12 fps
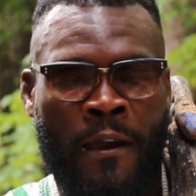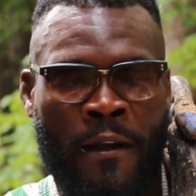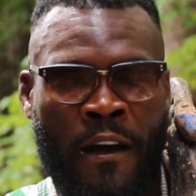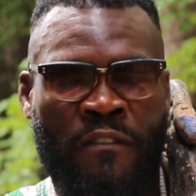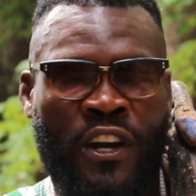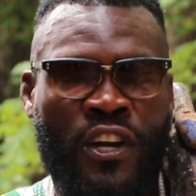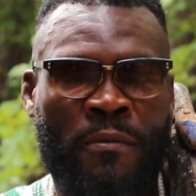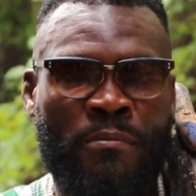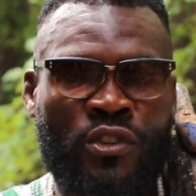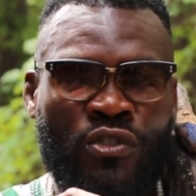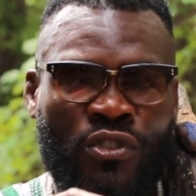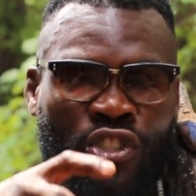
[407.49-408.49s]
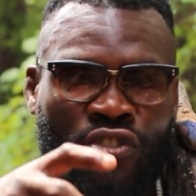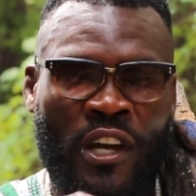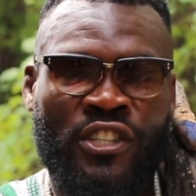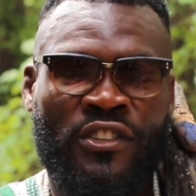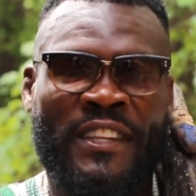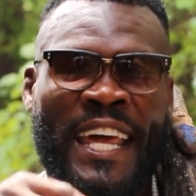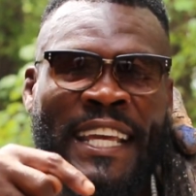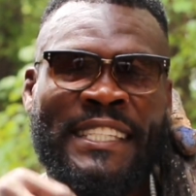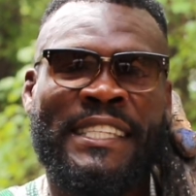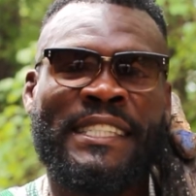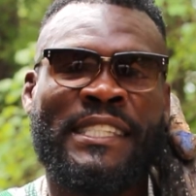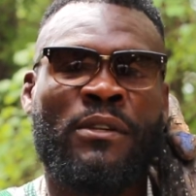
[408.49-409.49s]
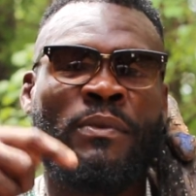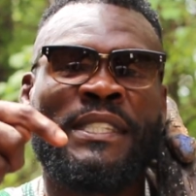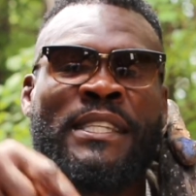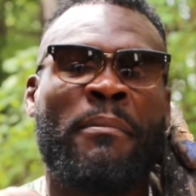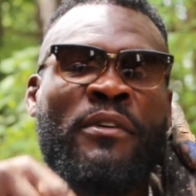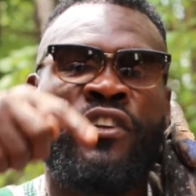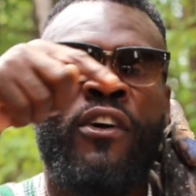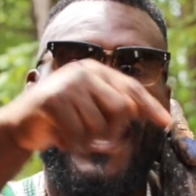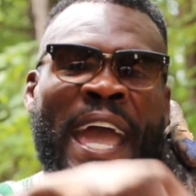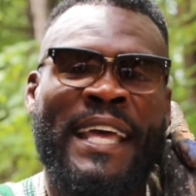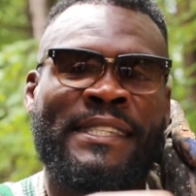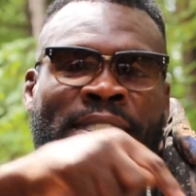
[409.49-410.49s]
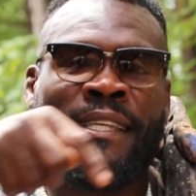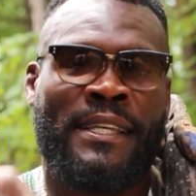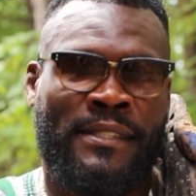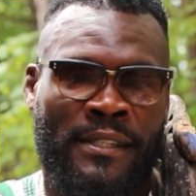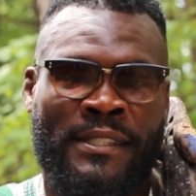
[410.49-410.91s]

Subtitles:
of a communal structure that existed with some of your ancestors.